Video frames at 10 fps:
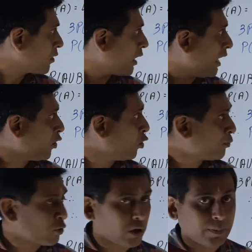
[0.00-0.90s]
I hope
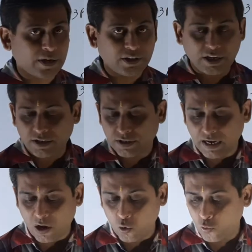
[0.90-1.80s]
you complete this.
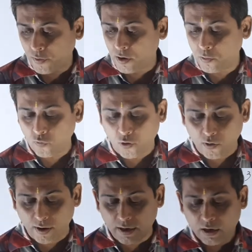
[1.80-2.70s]
Now we will move
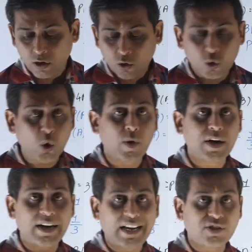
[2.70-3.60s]
forward to our
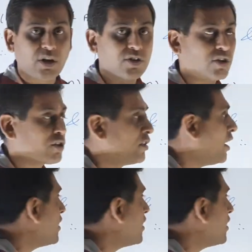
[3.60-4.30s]
next illustration, that